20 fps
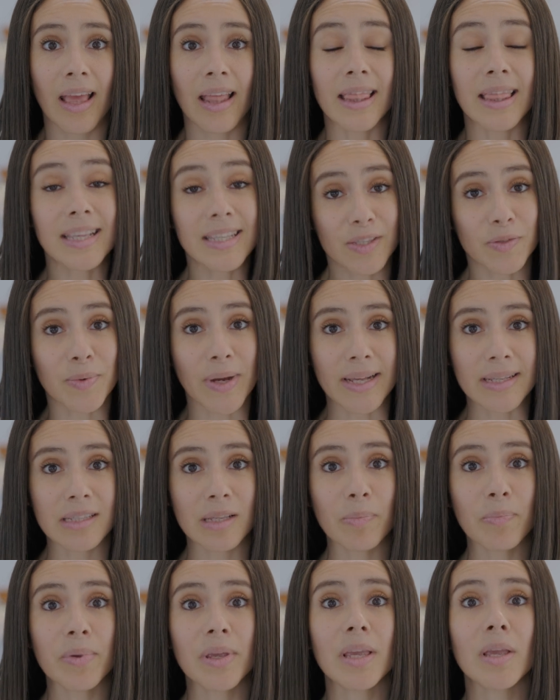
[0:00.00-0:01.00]
This
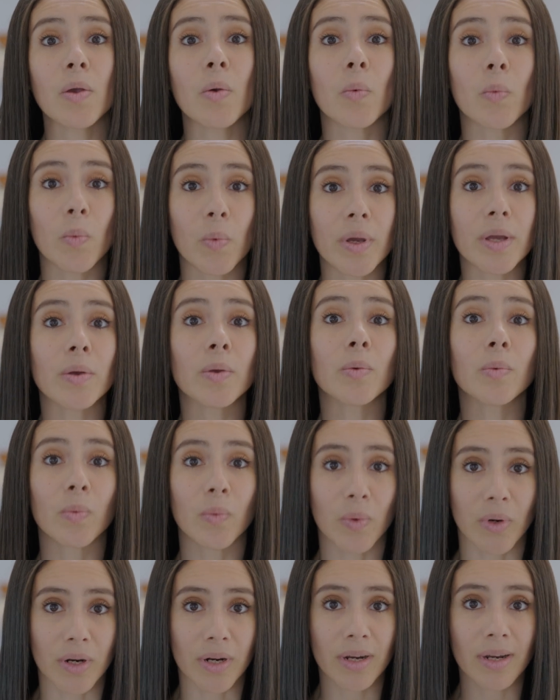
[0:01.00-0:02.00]
recipe will
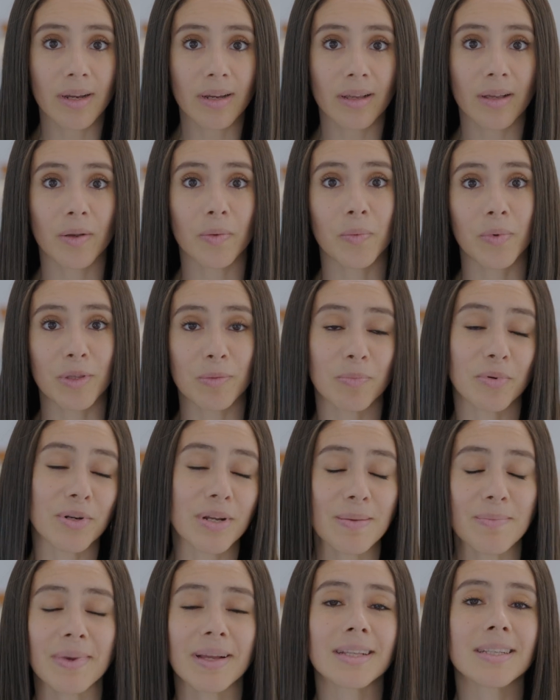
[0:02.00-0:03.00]
work with
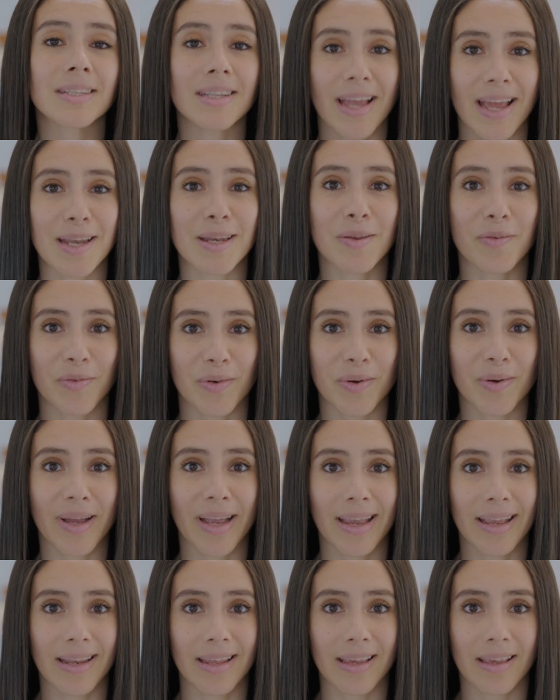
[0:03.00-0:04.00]
pretty much any
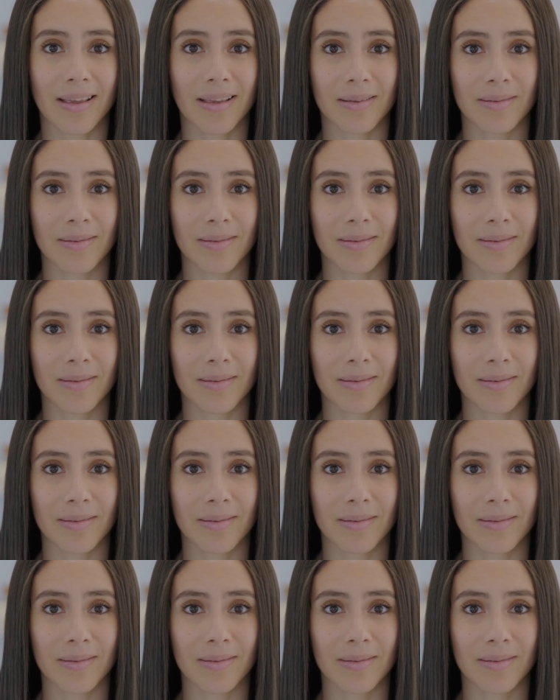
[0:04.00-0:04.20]
variety.